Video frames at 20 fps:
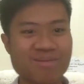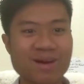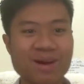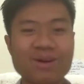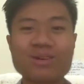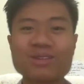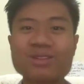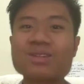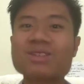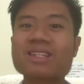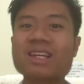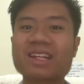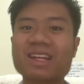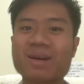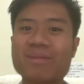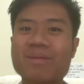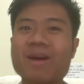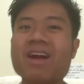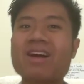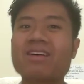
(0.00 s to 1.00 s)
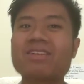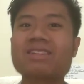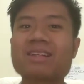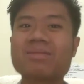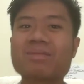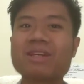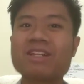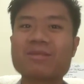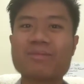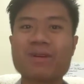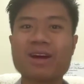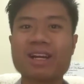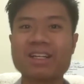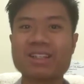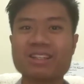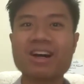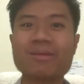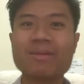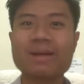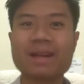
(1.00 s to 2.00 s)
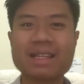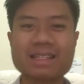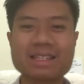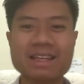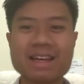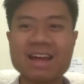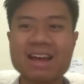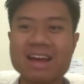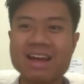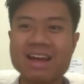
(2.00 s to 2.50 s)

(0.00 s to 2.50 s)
by also selling apparels and beating market dominance,